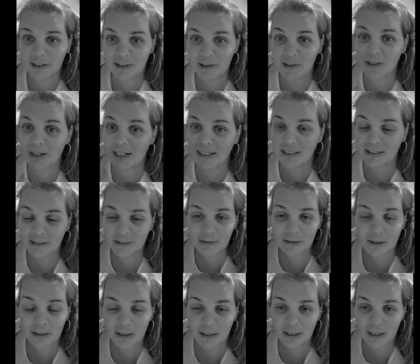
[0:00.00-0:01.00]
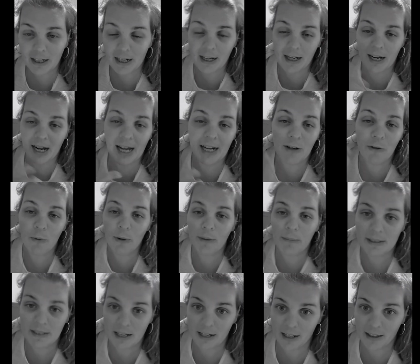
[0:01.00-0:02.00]
So you guys, I, I don't want
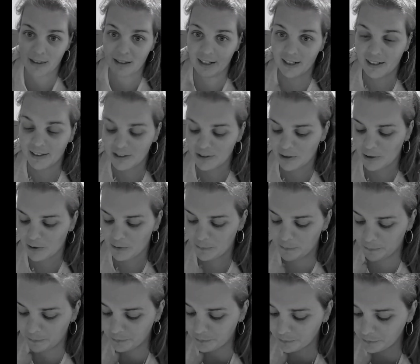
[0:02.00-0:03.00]
to miss anything. So,